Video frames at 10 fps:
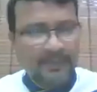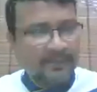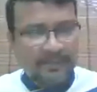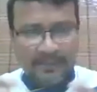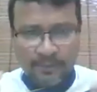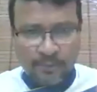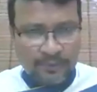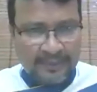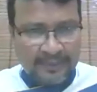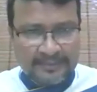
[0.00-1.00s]
That could
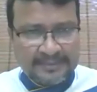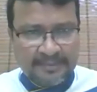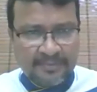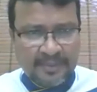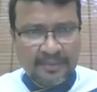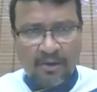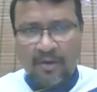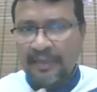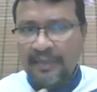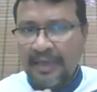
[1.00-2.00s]
create the same thing.
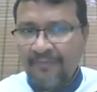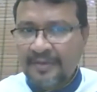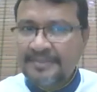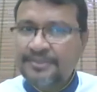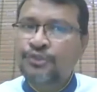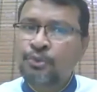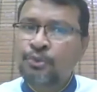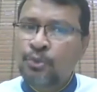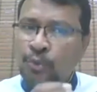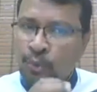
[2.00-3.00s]
Or the oven is too
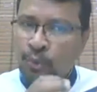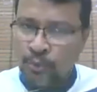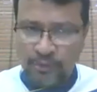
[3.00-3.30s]
cool.